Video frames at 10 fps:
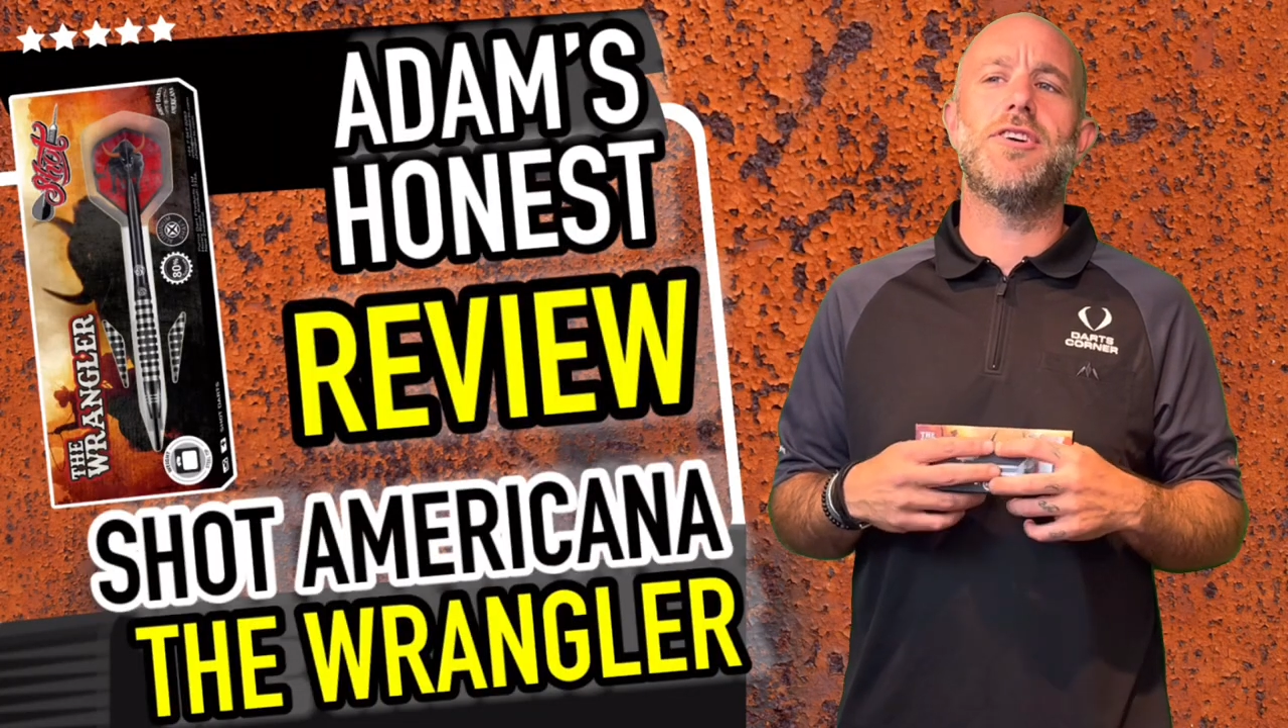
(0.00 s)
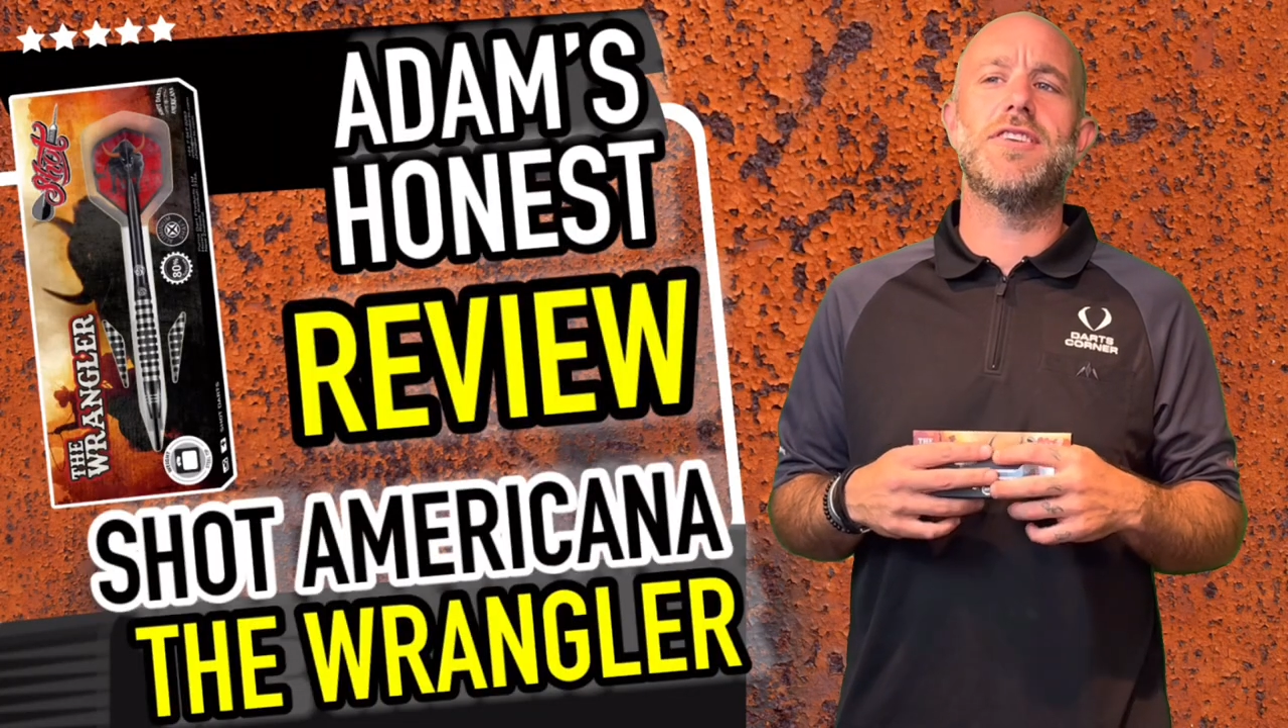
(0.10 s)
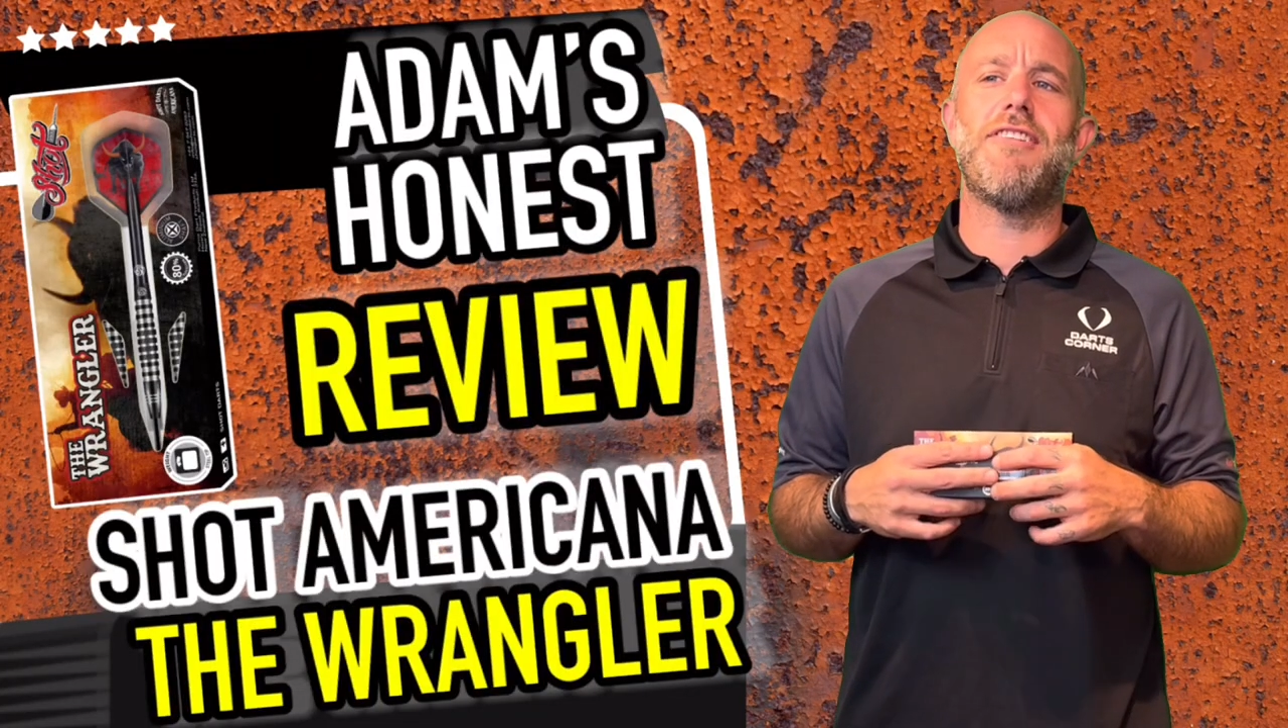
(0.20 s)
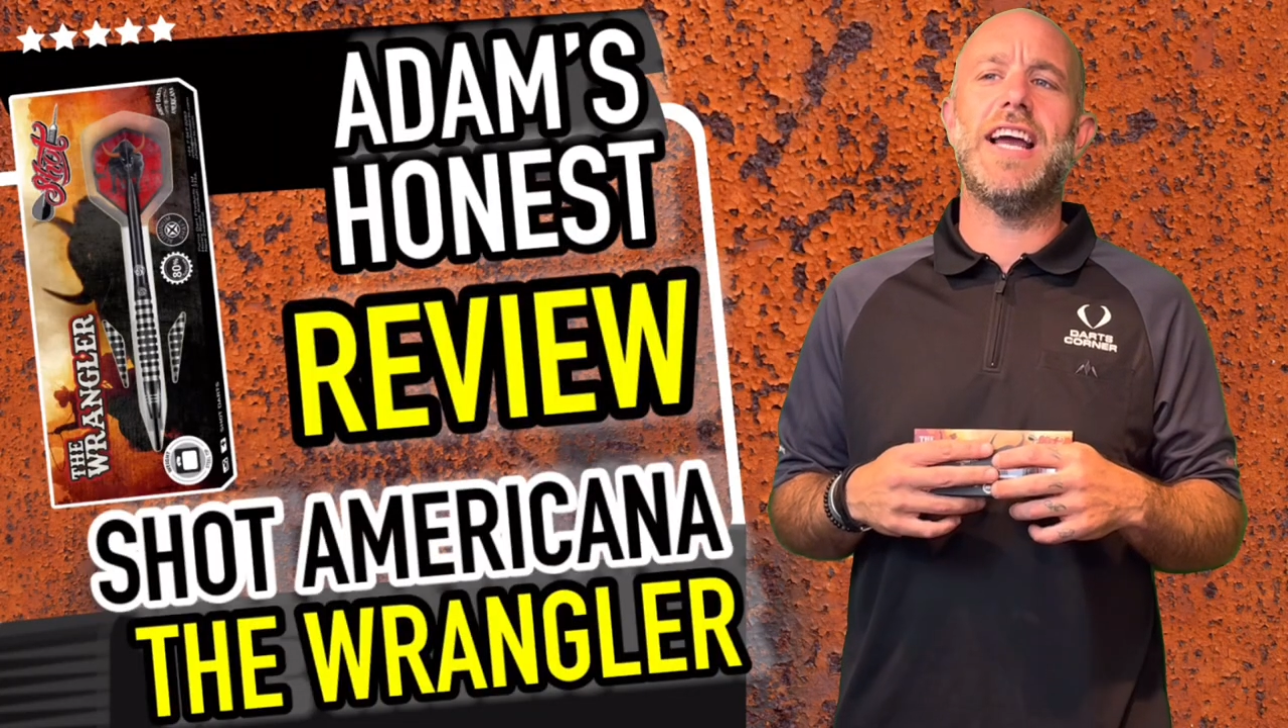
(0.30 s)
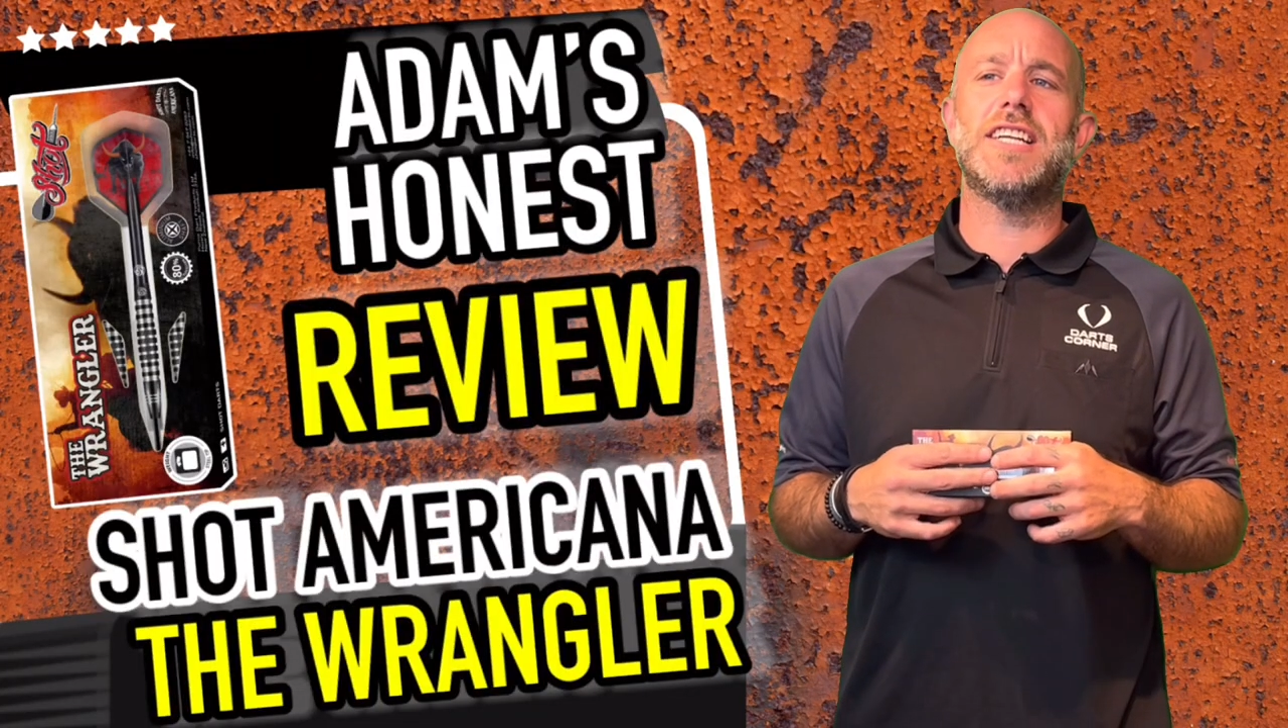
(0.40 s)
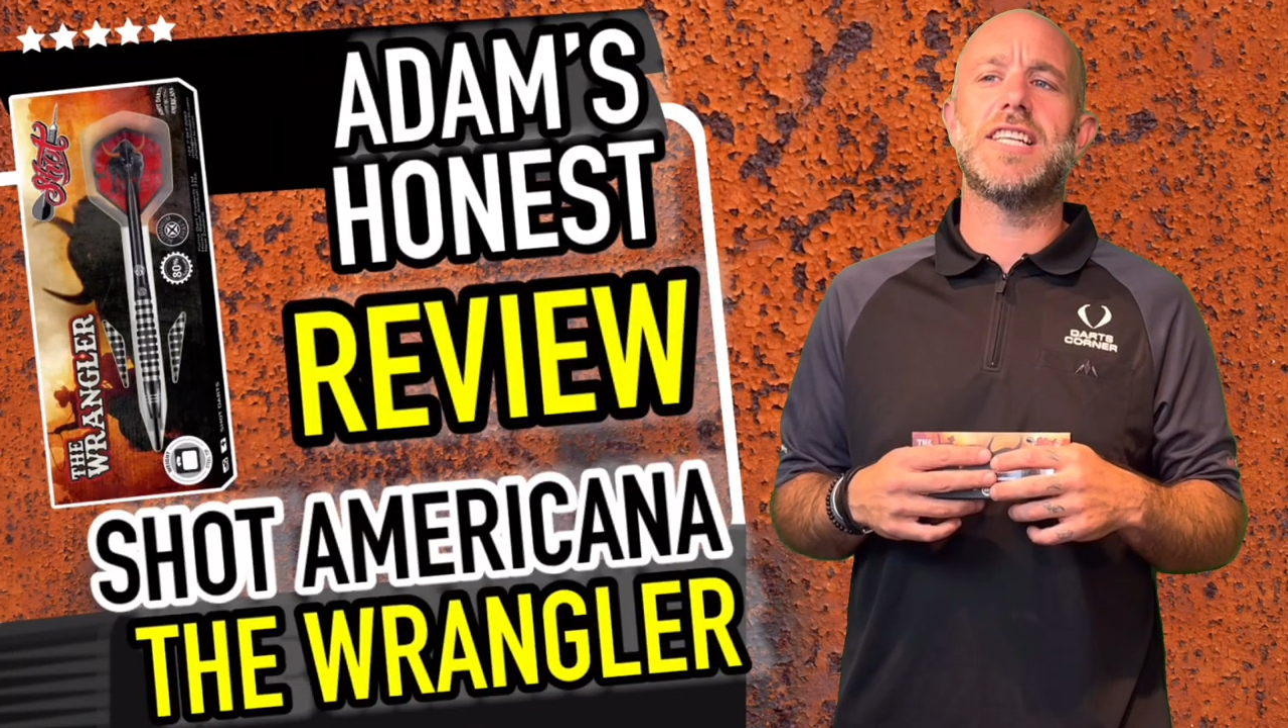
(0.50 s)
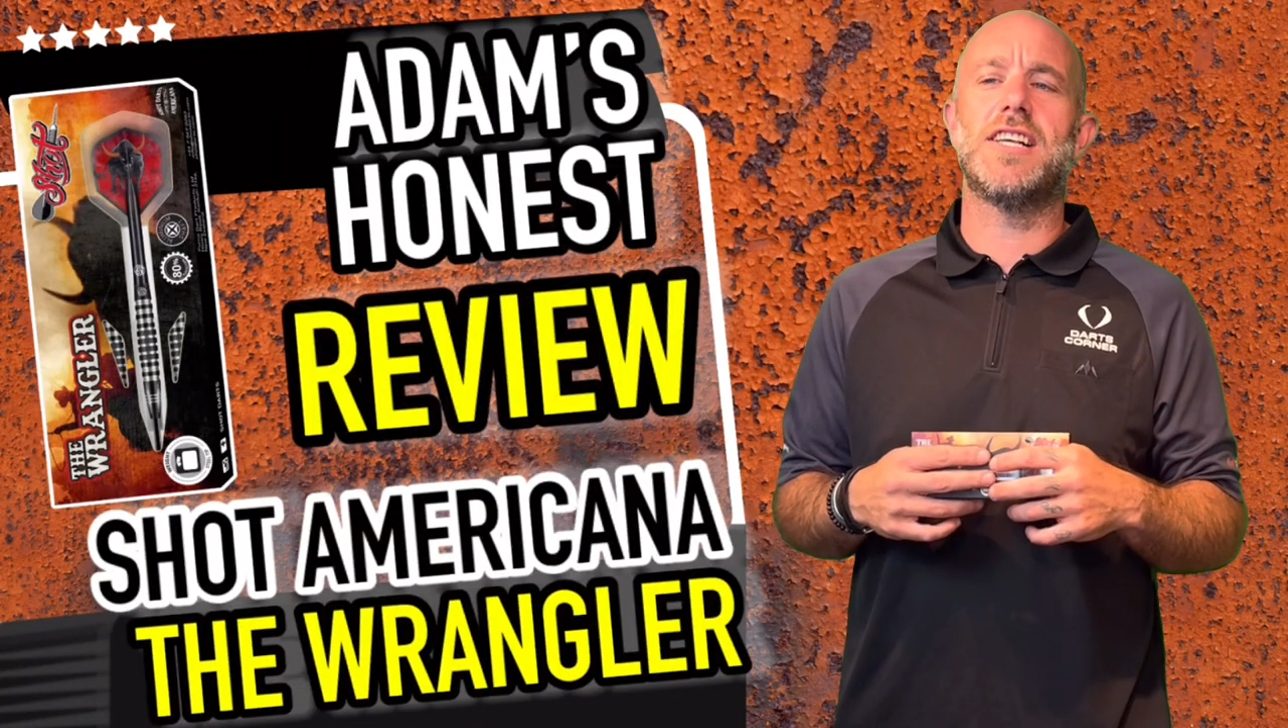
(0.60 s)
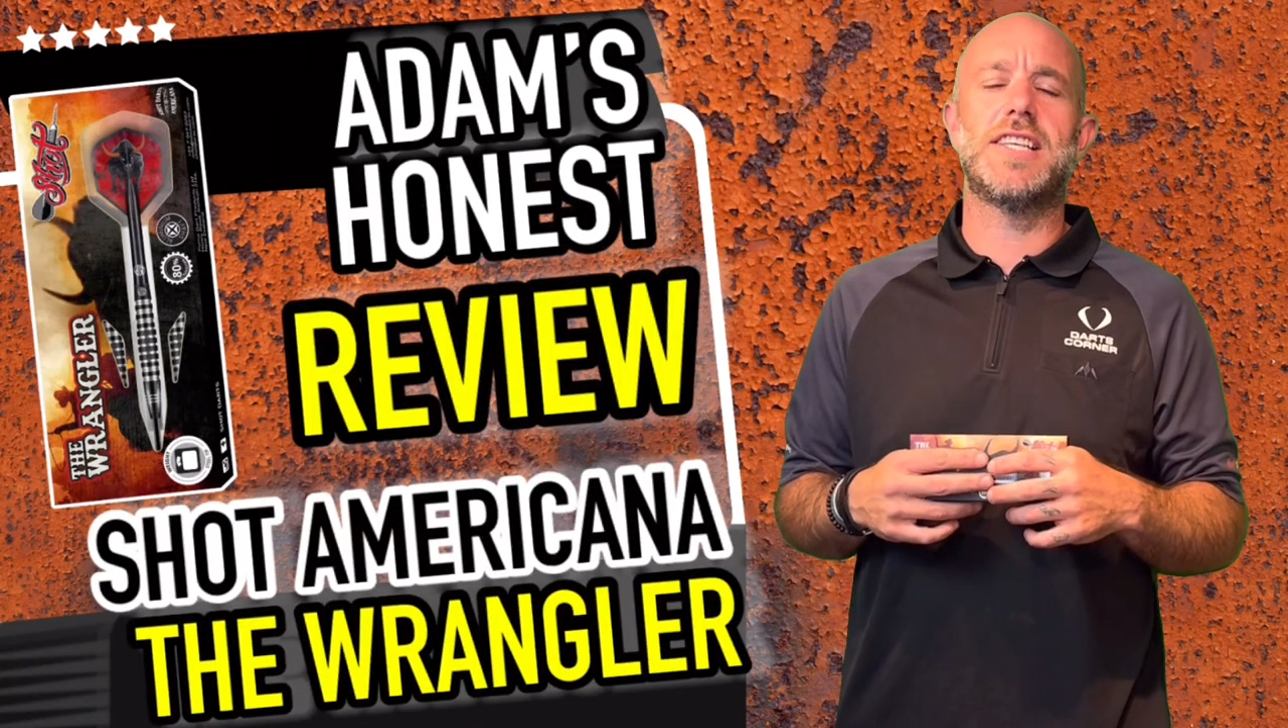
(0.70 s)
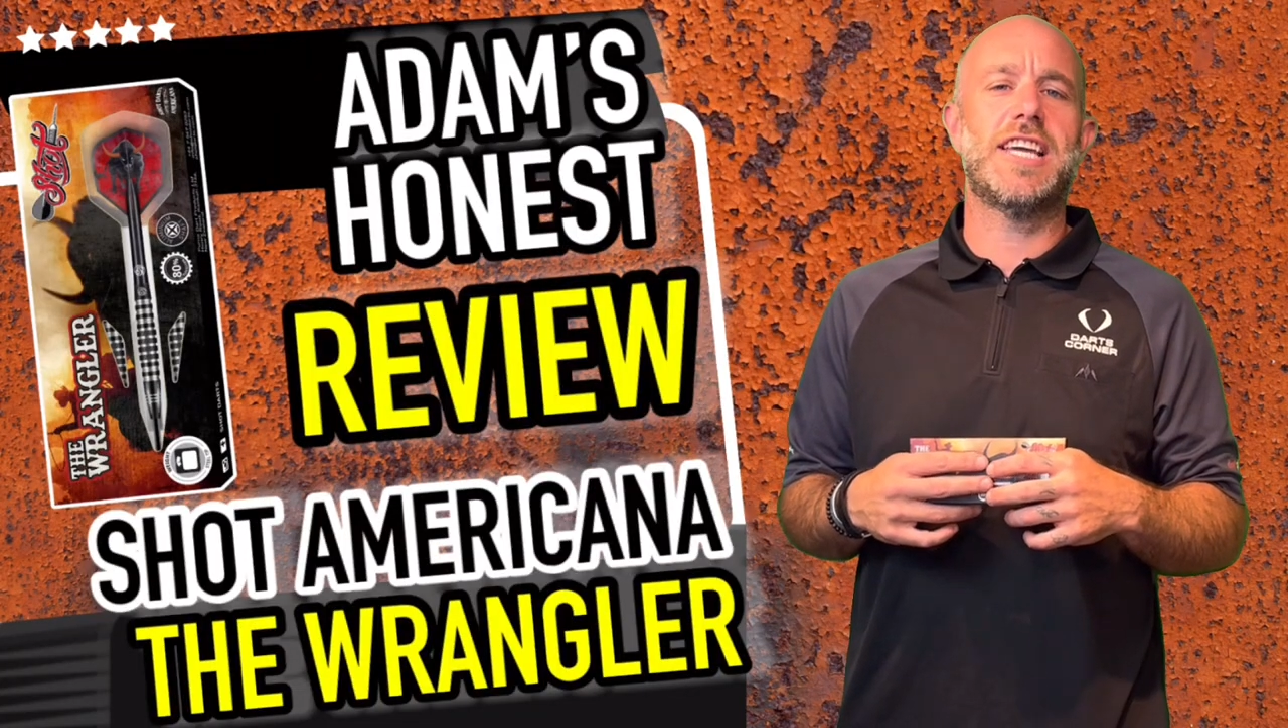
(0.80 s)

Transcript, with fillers: on the Wrangler darts.